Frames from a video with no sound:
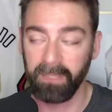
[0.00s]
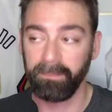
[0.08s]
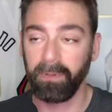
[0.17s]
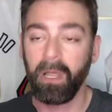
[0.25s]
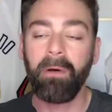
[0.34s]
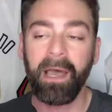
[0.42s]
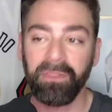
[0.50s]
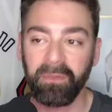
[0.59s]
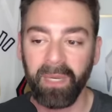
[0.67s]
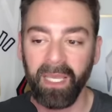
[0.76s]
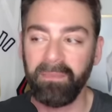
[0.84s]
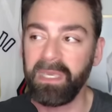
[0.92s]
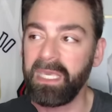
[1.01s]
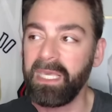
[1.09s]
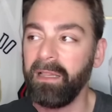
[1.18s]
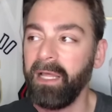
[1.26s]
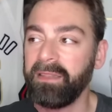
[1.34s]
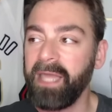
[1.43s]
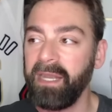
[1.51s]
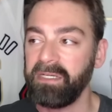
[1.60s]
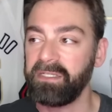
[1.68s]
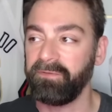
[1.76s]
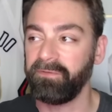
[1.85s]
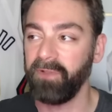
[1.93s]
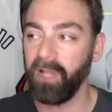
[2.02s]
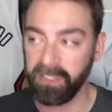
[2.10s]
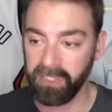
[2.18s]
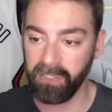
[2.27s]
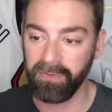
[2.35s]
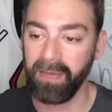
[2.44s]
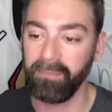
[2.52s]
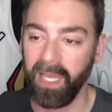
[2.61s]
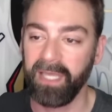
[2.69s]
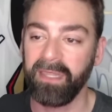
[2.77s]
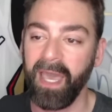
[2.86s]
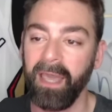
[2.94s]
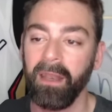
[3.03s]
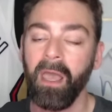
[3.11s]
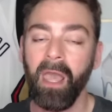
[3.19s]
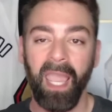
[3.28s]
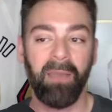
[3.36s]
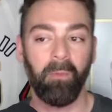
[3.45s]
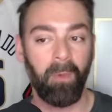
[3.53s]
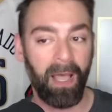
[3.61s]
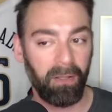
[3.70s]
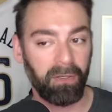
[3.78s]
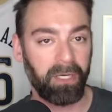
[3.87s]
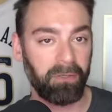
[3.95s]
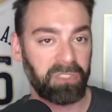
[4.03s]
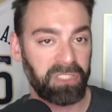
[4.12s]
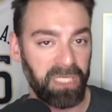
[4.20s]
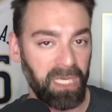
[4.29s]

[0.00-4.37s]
To blow out the Miami Heat like that and to fluster them like that, a well-coached